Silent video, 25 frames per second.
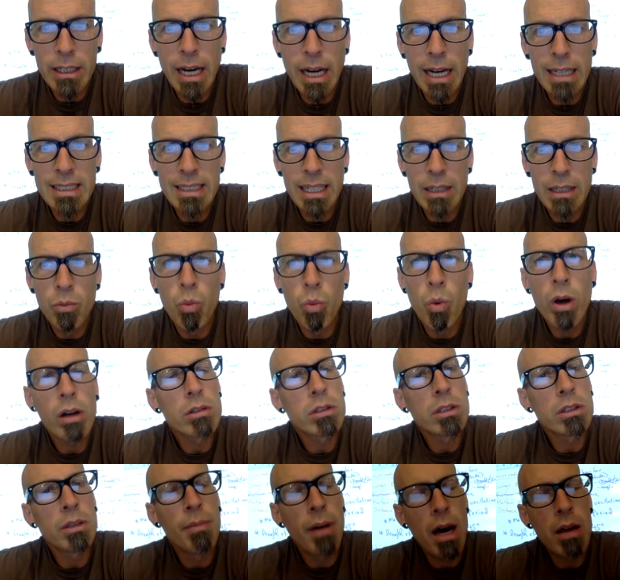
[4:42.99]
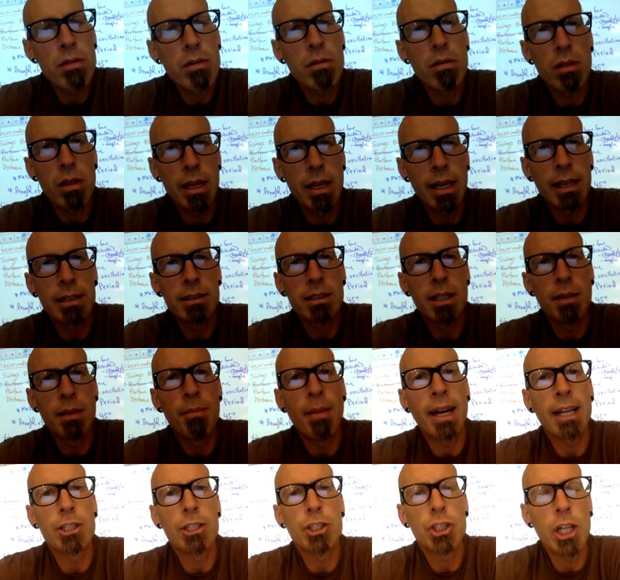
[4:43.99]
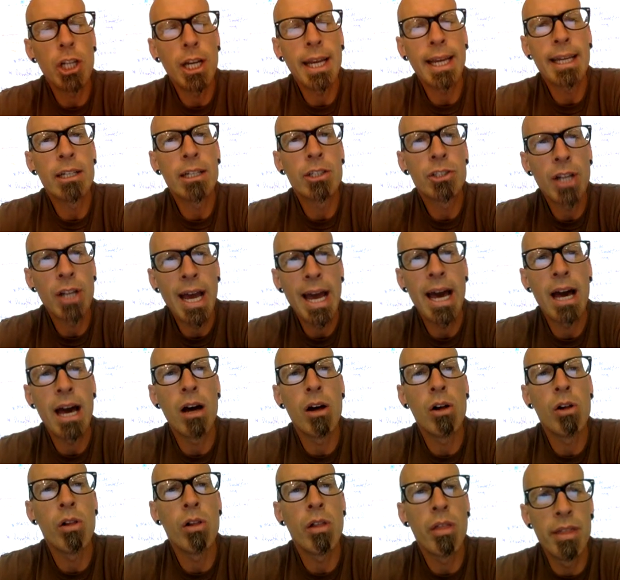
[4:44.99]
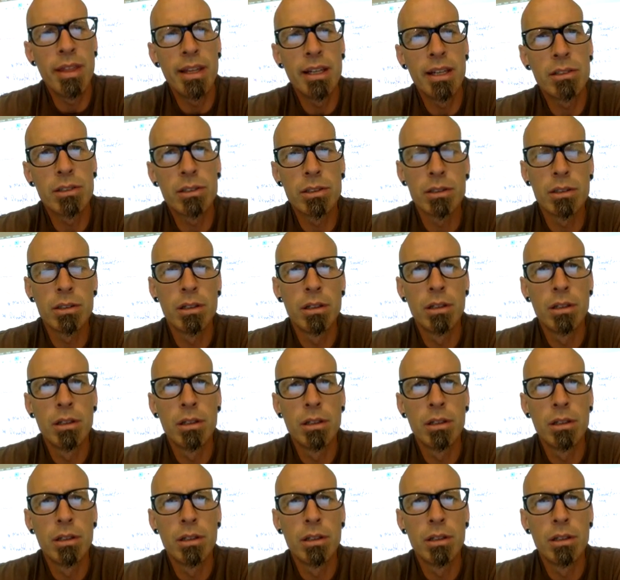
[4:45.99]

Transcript: I said, what are some other things that might change how this,